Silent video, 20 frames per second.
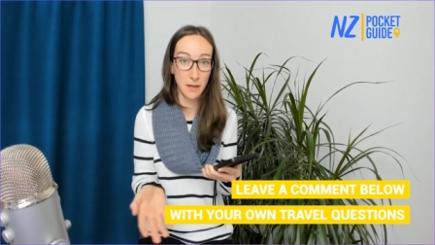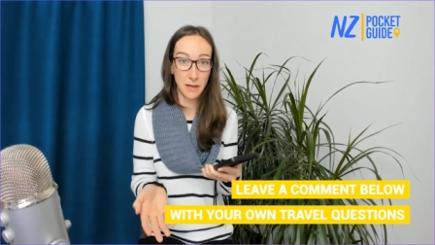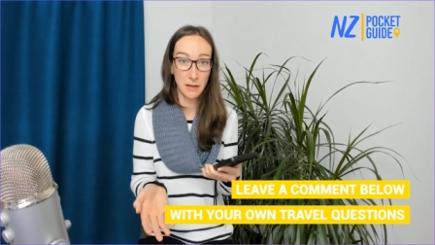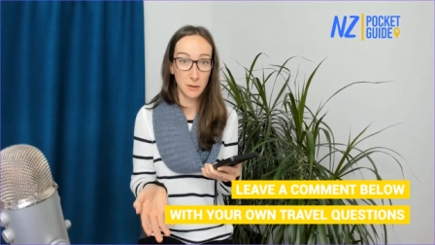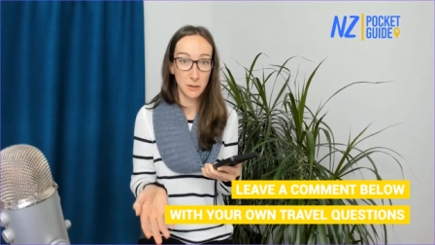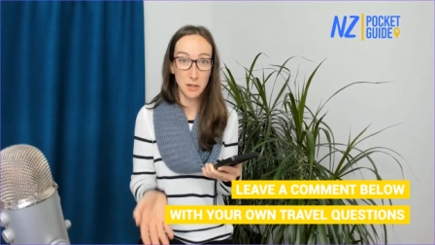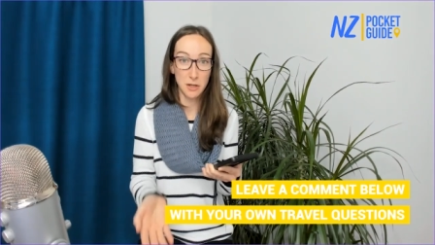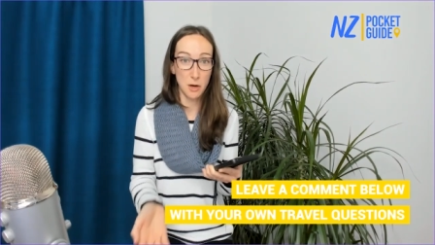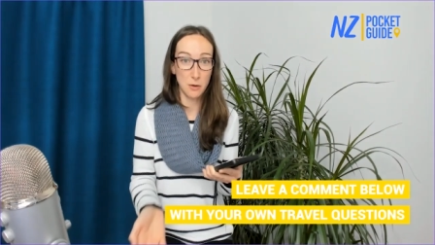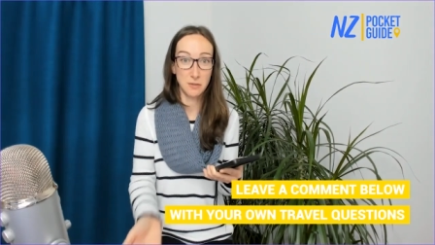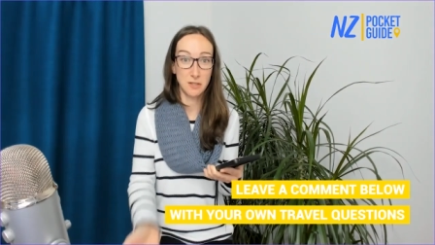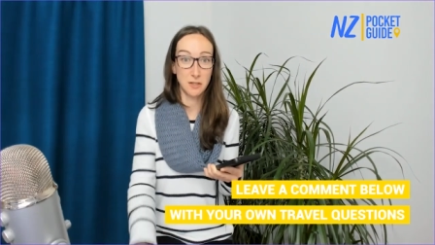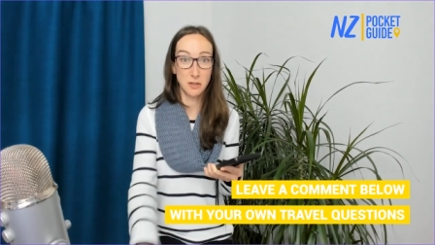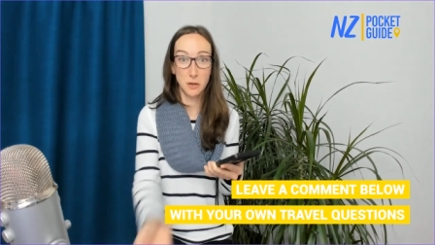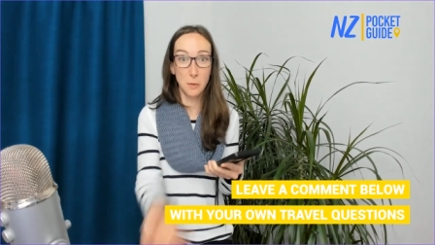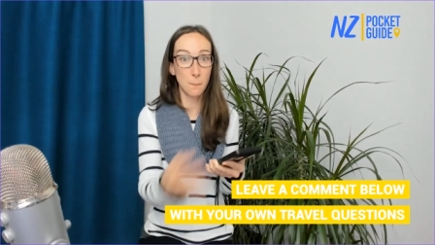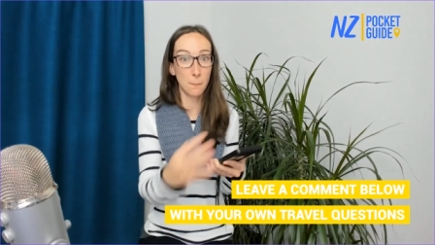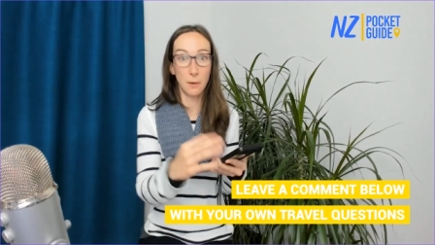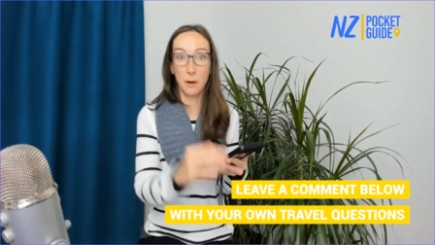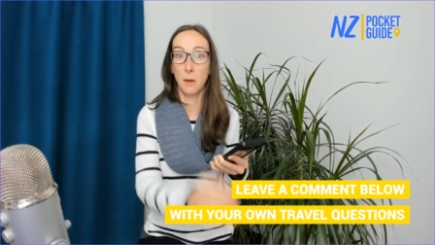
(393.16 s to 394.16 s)
you know,
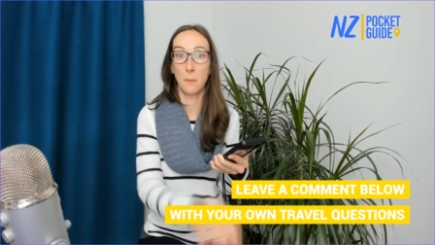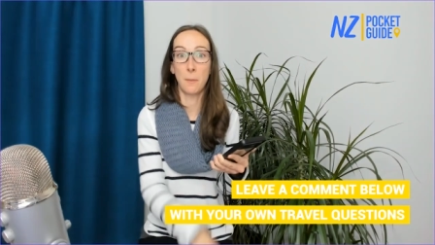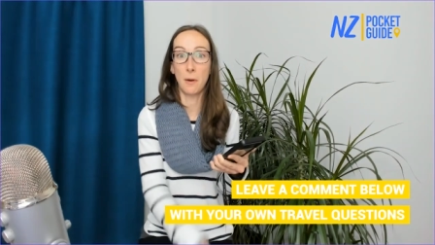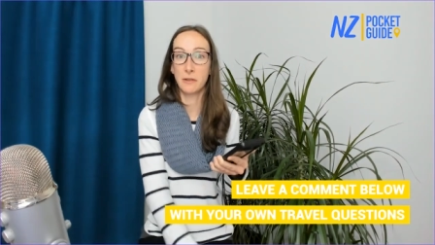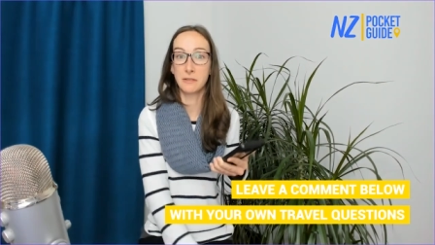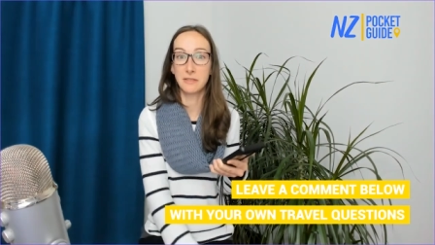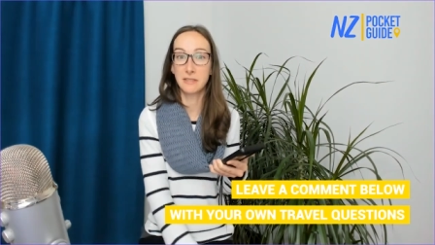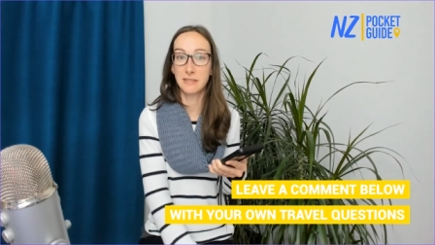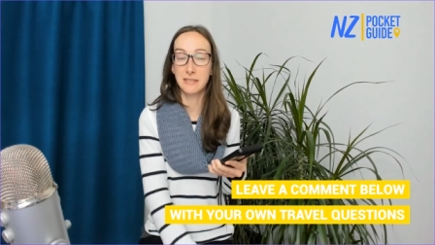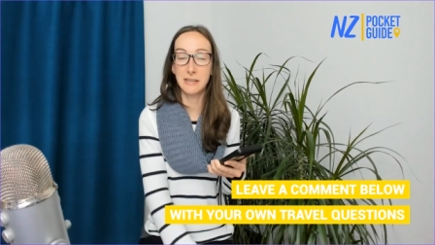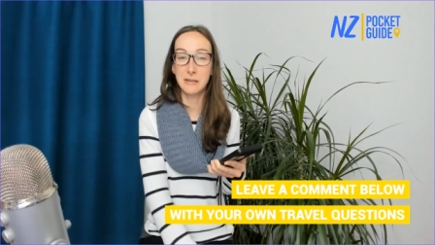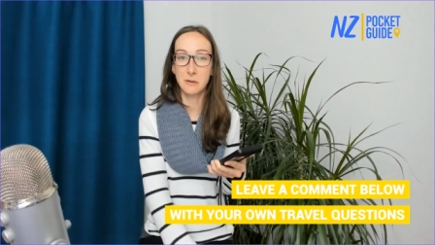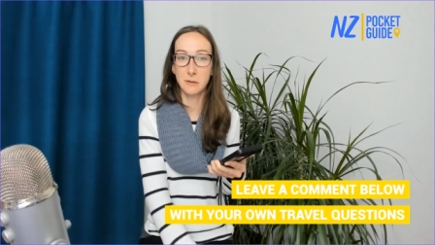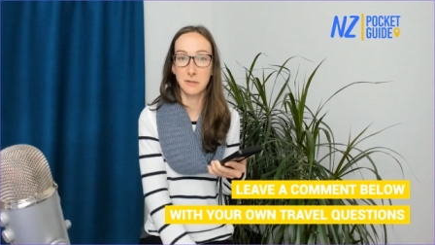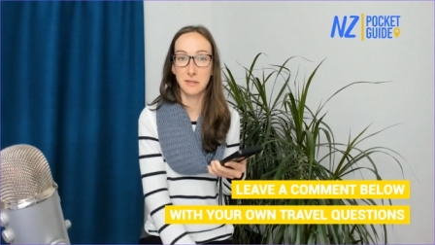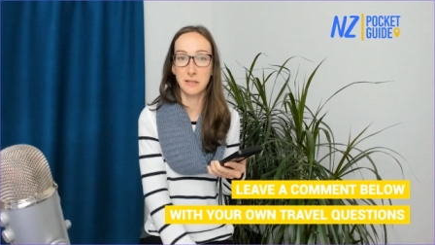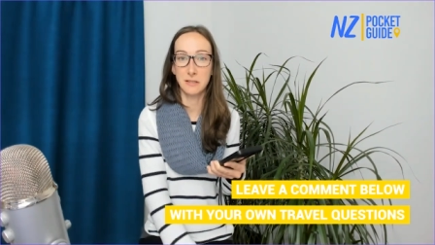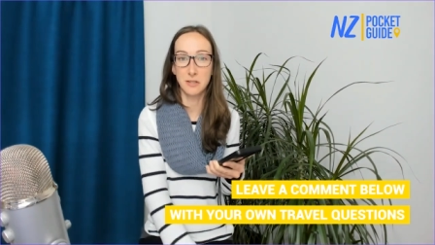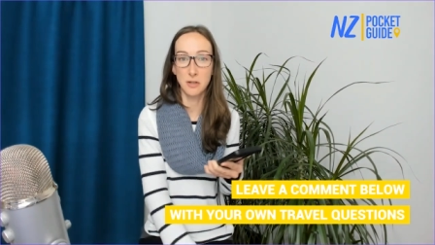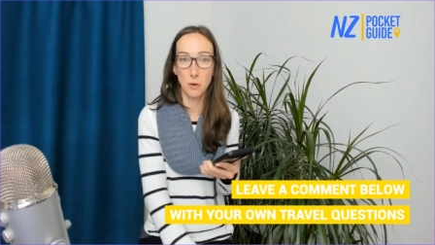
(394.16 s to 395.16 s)
stumble upon
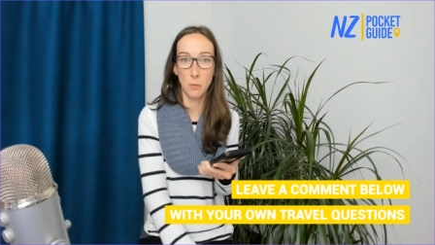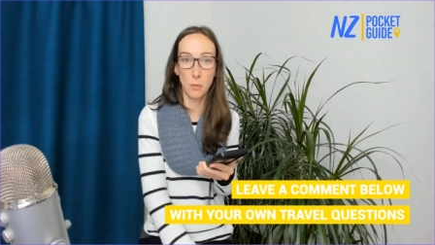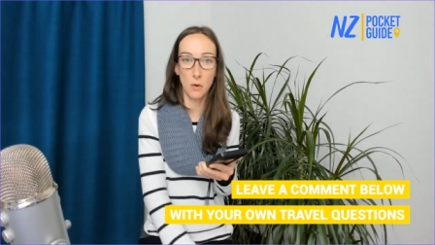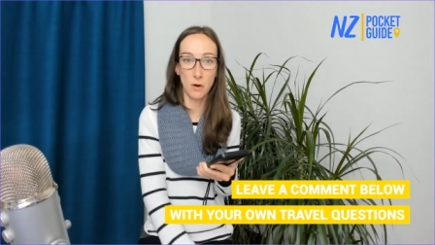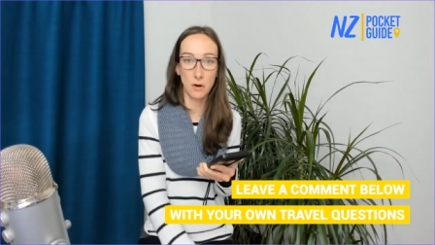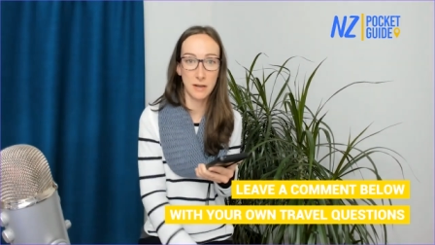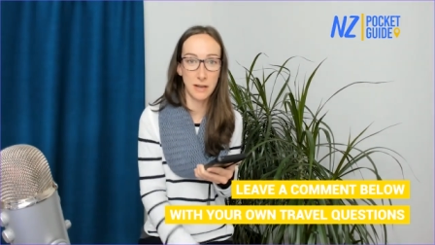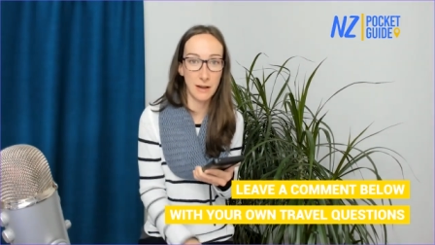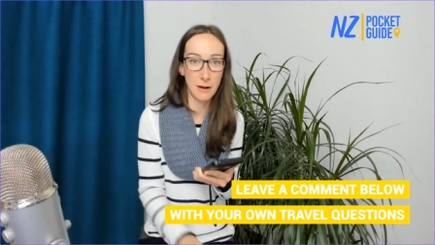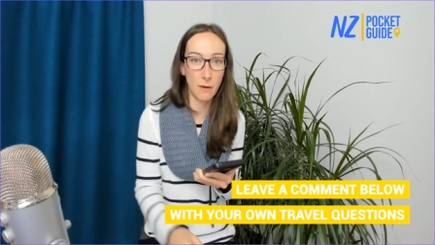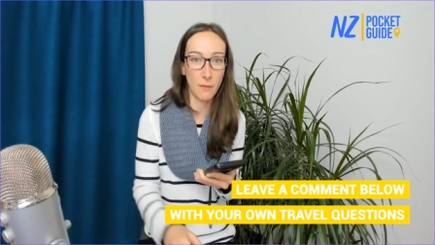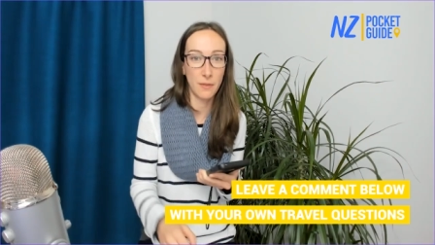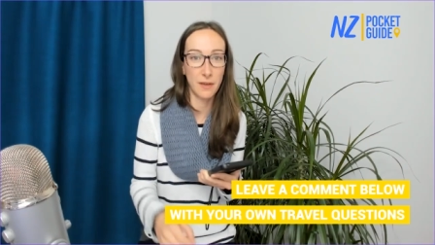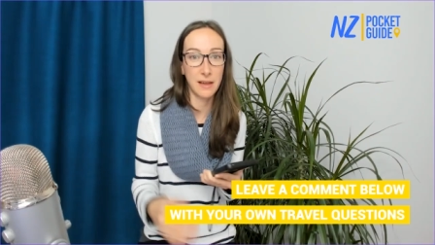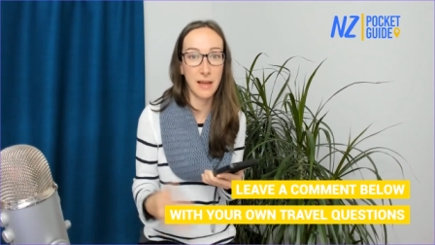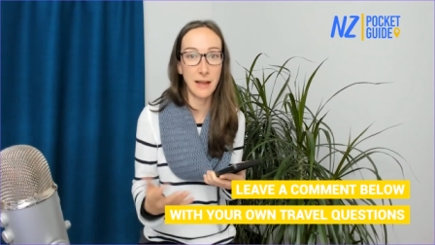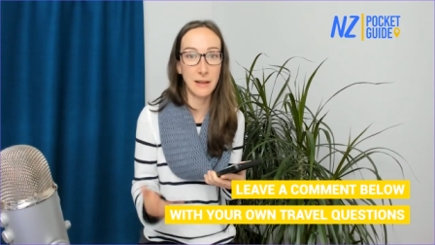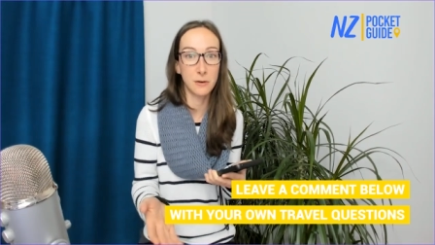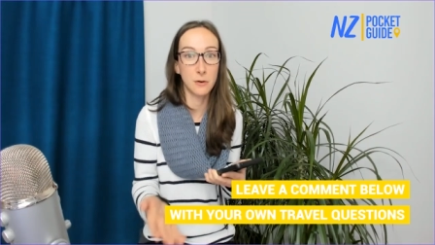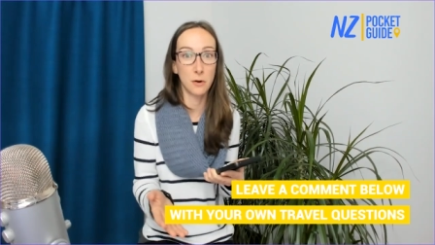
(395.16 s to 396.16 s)
seals as you're walking on the
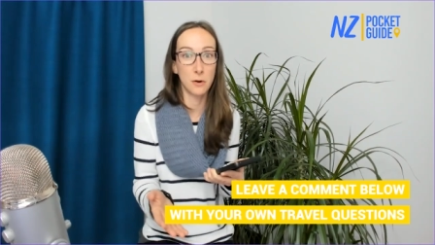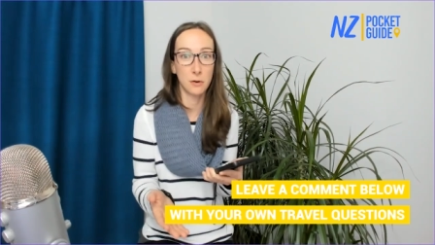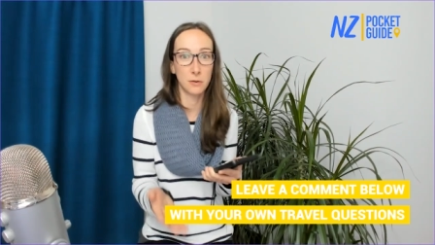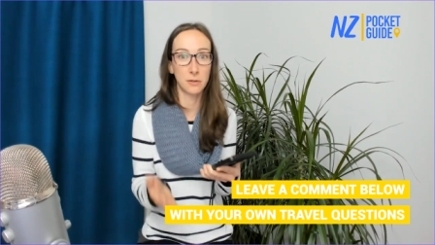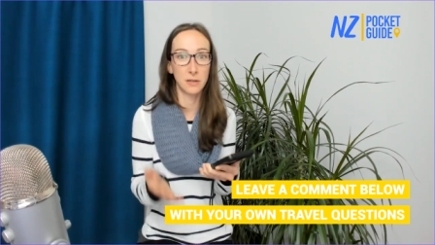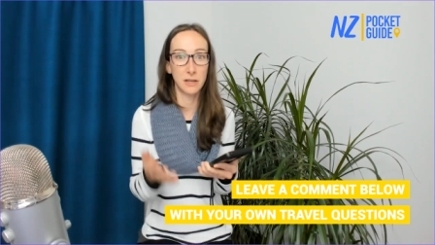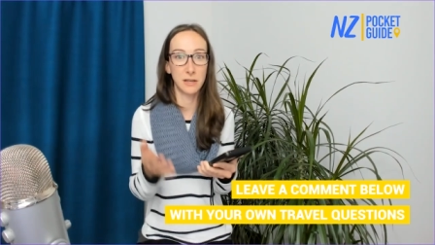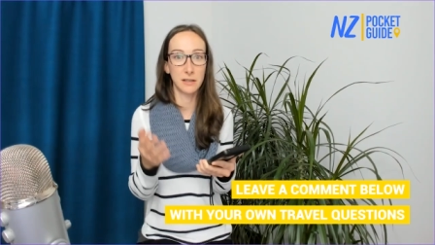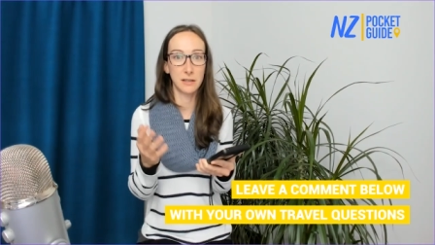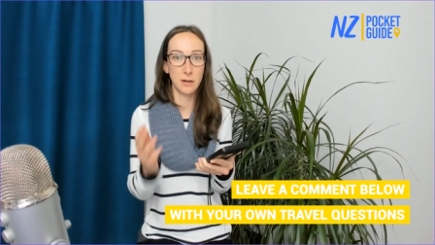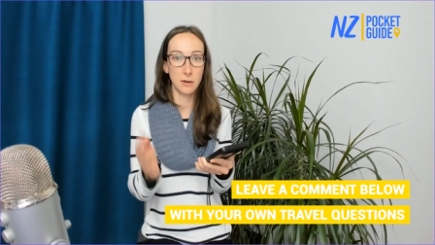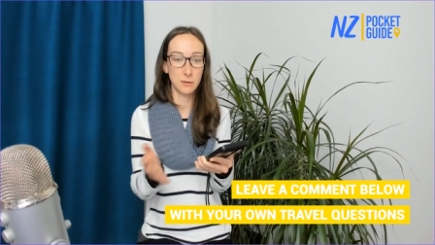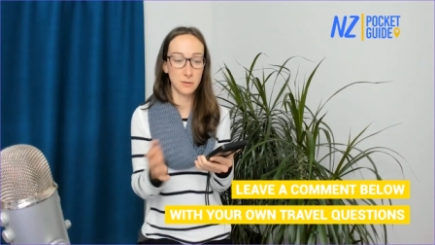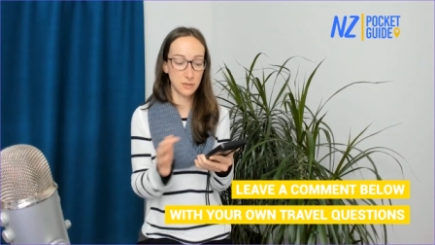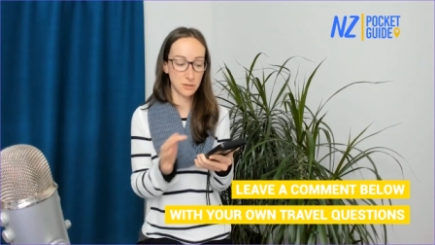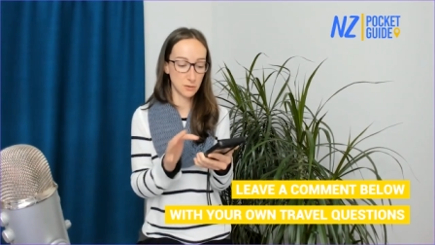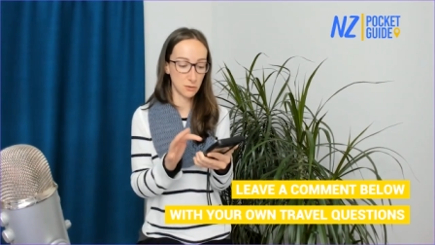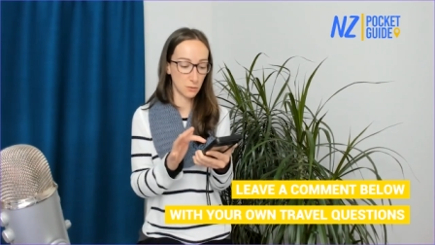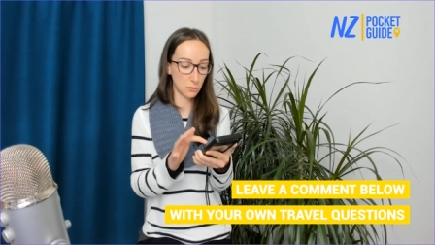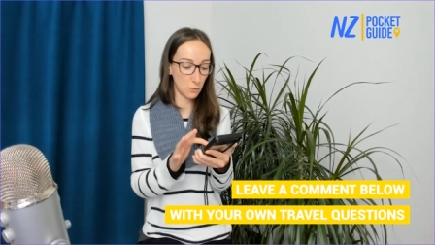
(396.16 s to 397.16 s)
Kaikoura
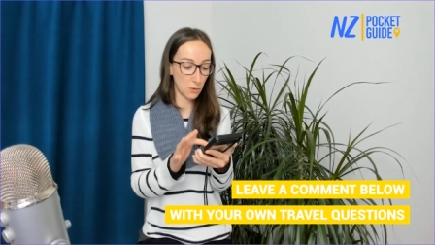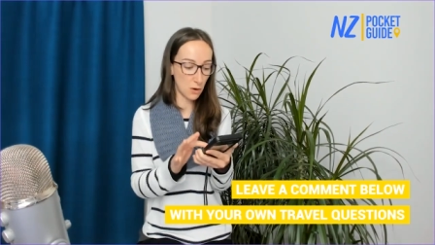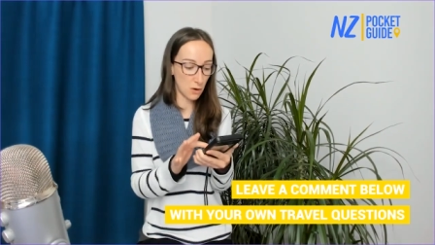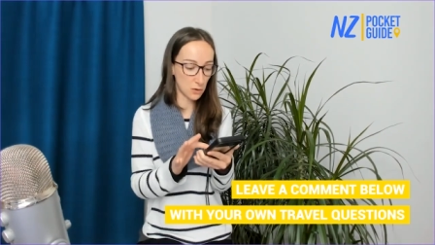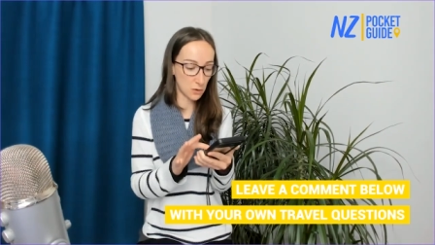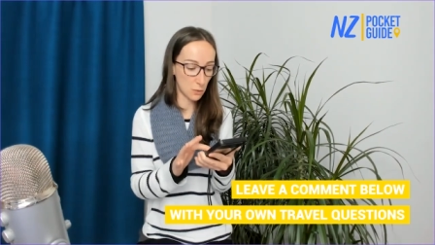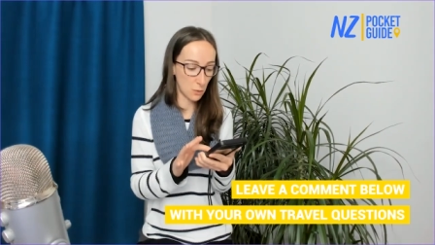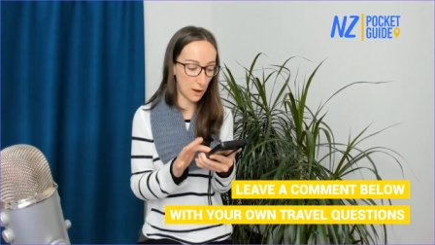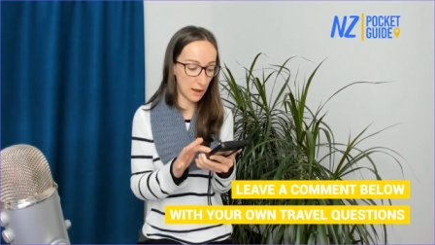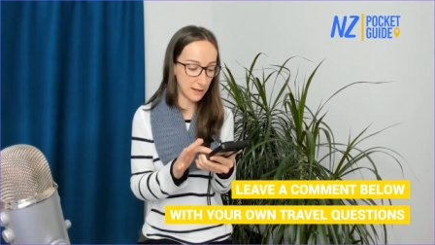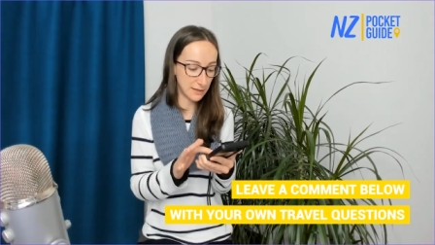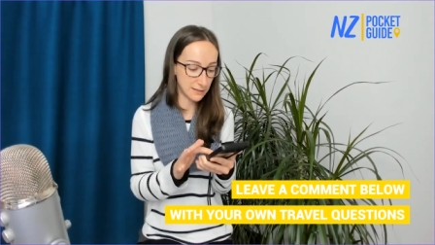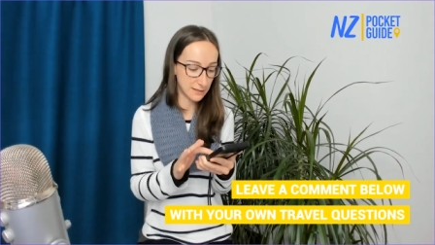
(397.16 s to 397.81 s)
coastal walkway.